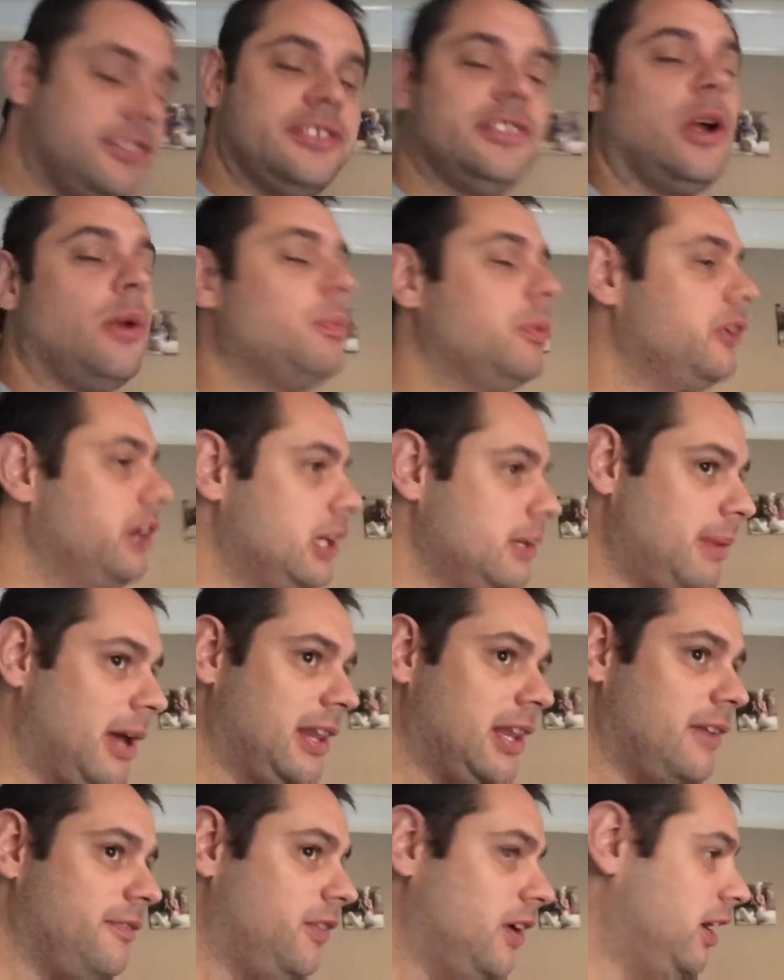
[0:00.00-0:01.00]
stop worrying
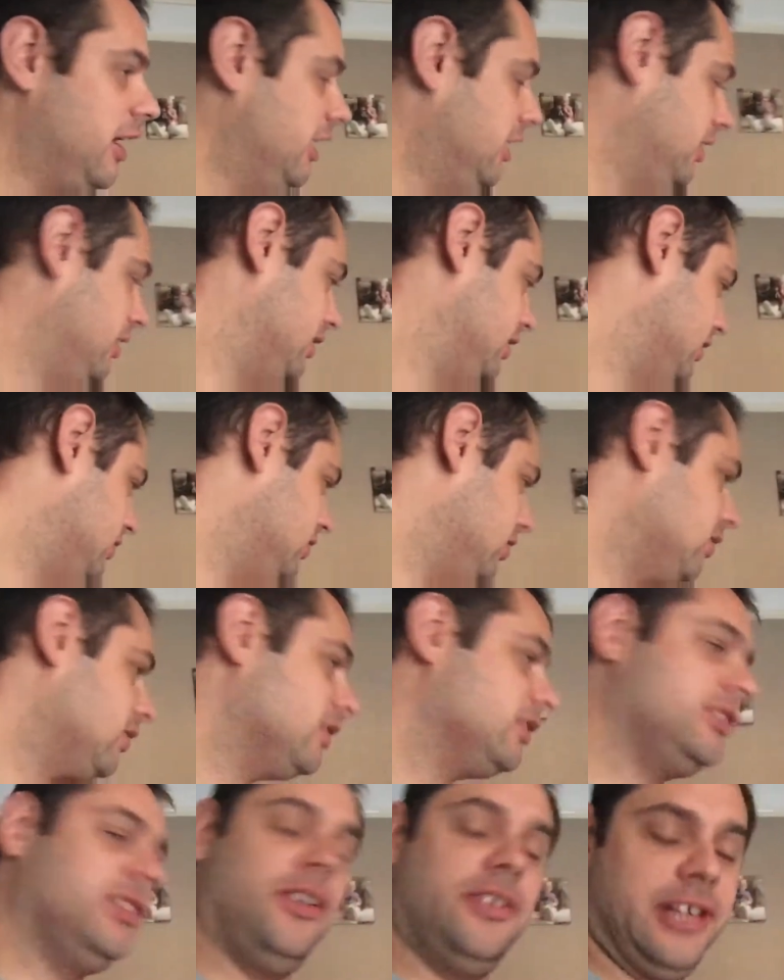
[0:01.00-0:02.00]
about that fire.
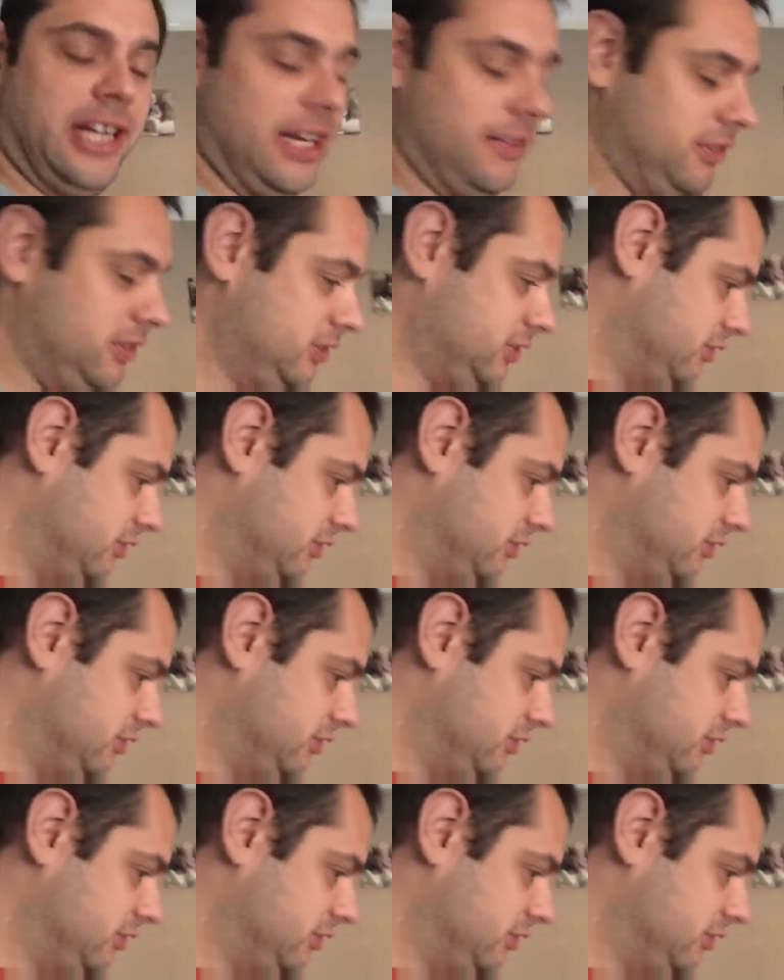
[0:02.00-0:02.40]
It's not near